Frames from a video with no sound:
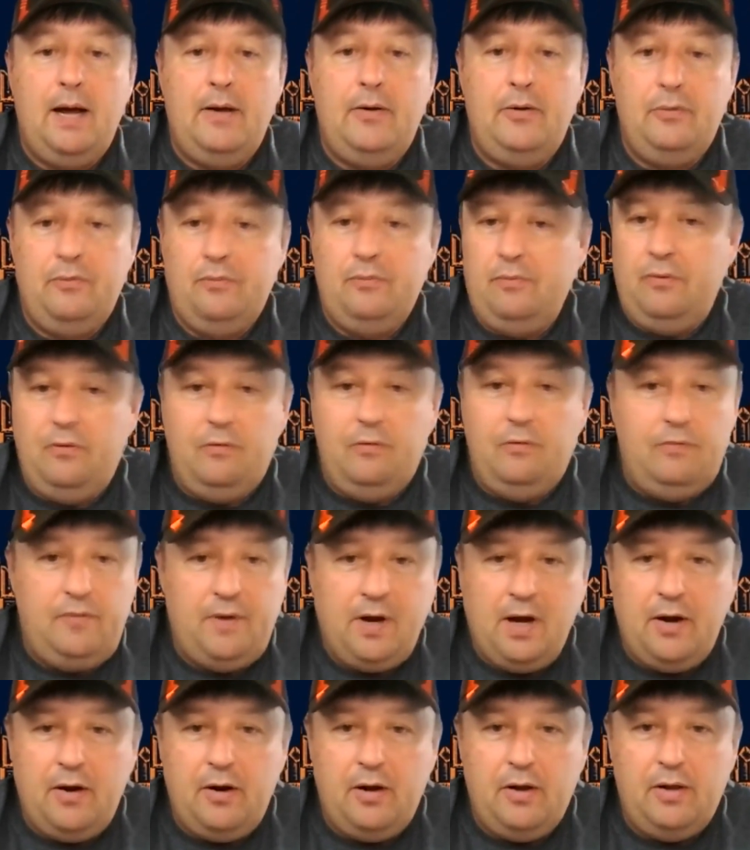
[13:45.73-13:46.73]
You've
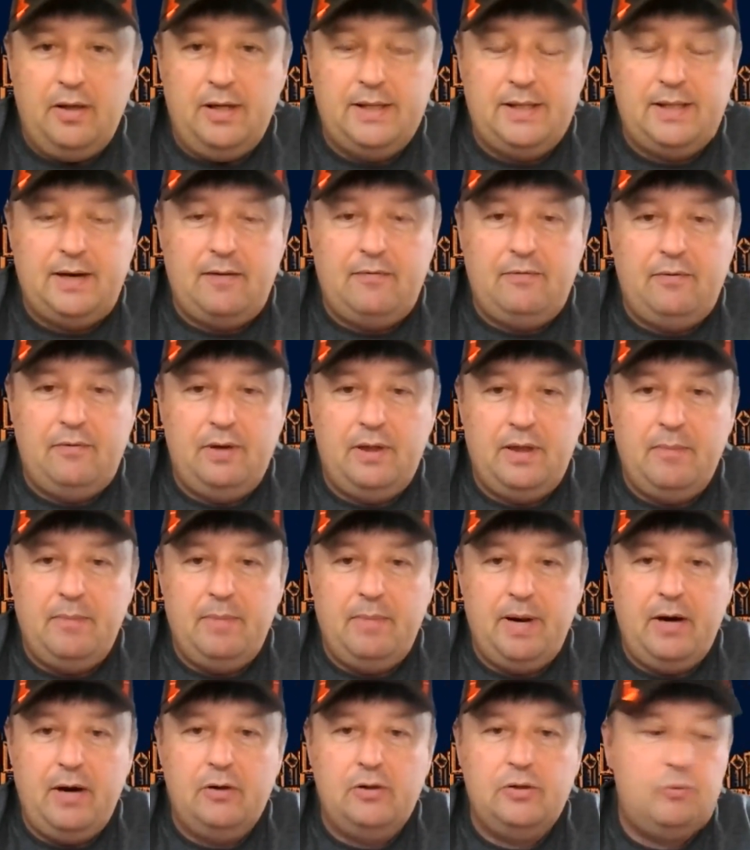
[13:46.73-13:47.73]
done all this stuff with the
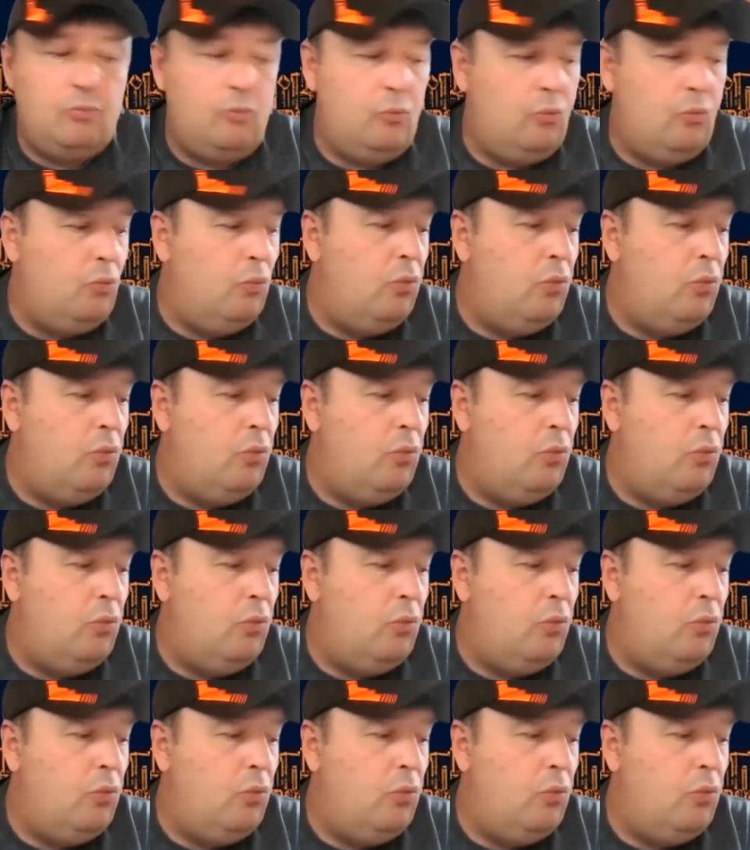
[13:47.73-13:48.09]
Bears.